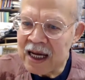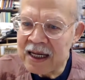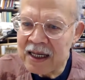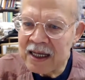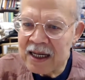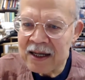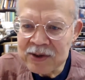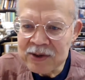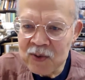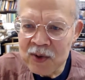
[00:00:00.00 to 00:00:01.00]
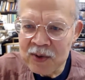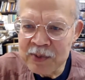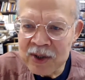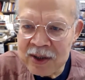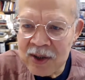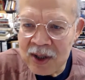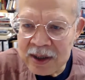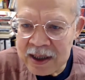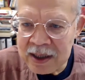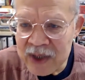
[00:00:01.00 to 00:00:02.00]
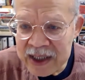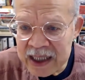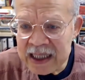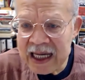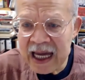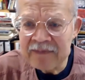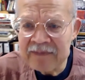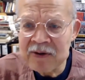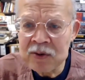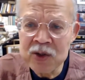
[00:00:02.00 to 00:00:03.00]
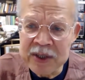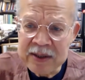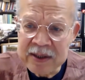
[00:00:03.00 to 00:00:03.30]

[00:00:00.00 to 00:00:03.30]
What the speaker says: I also wrote a book called Rethinking Afro-Cuba.